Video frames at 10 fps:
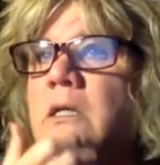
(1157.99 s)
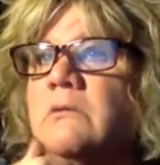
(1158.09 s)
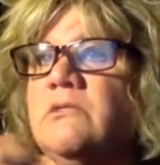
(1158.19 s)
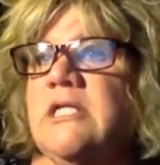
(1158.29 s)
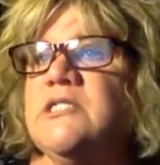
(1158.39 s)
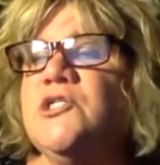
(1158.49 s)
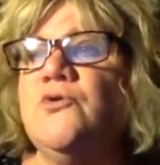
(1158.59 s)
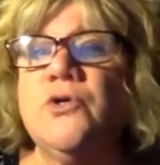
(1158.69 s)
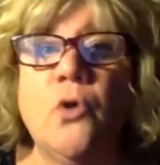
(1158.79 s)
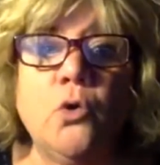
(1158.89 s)
Liz,
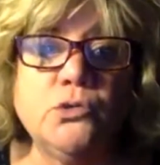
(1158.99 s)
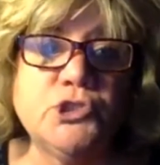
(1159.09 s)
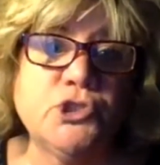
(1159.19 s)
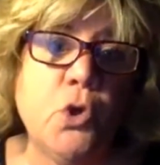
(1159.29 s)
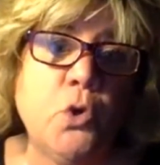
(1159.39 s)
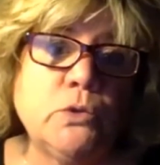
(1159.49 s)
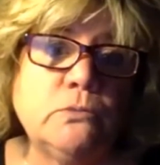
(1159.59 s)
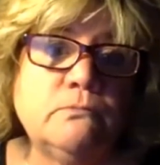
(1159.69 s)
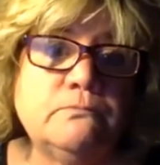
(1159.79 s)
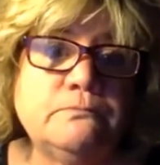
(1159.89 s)
you're an old
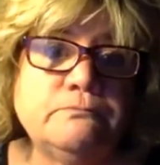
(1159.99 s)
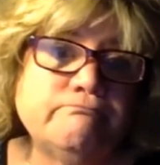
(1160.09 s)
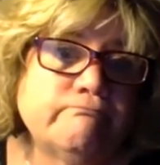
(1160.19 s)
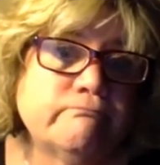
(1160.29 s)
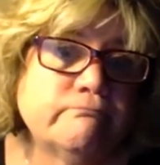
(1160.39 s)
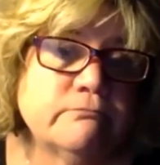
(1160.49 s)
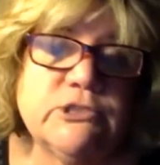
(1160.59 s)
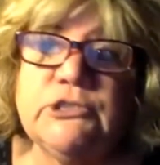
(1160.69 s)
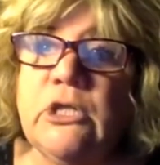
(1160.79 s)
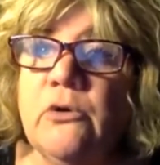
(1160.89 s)
soul.
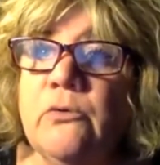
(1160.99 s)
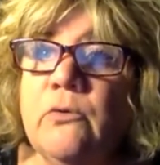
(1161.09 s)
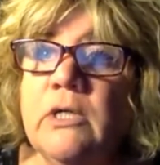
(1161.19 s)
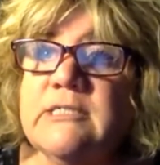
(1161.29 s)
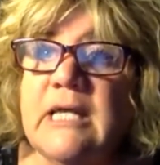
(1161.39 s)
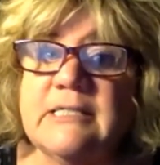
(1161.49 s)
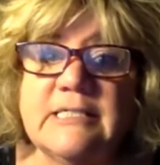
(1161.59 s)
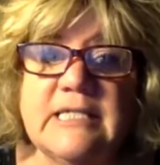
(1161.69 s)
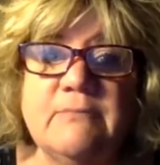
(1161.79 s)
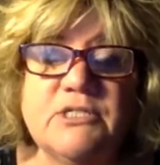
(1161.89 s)
So is that the
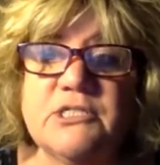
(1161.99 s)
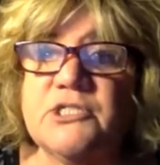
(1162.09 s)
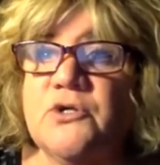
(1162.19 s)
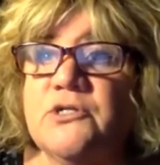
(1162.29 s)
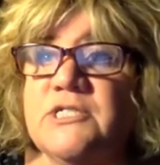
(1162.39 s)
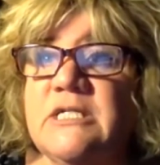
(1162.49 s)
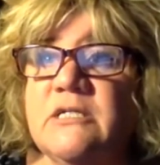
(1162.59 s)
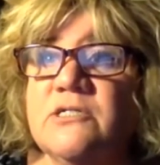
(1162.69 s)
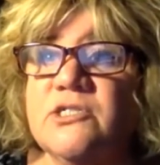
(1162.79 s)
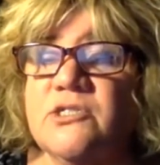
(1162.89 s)
same as a starseed?
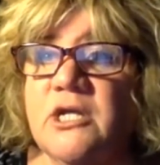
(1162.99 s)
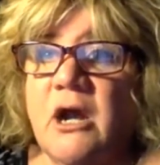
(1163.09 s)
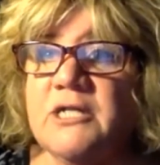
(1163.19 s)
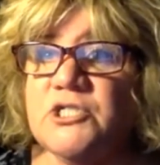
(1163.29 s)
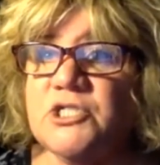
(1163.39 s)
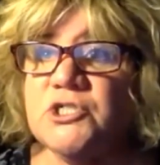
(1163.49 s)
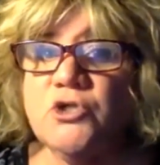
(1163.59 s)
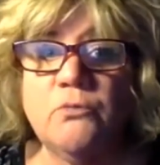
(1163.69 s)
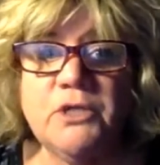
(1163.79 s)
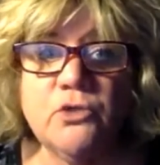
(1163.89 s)
Because the guides just
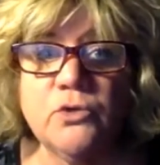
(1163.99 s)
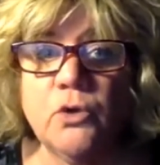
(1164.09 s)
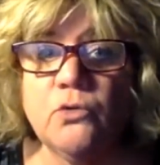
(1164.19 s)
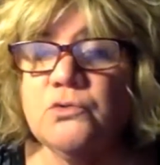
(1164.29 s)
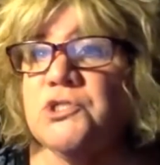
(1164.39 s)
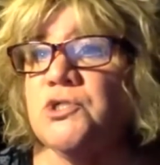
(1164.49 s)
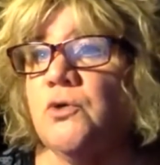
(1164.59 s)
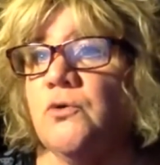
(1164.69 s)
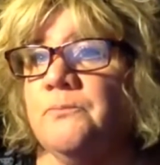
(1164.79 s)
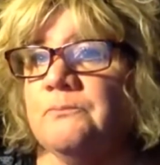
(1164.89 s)
told me you're an old
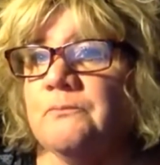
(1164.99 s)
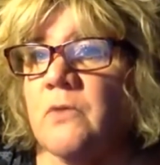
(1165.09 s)
soul.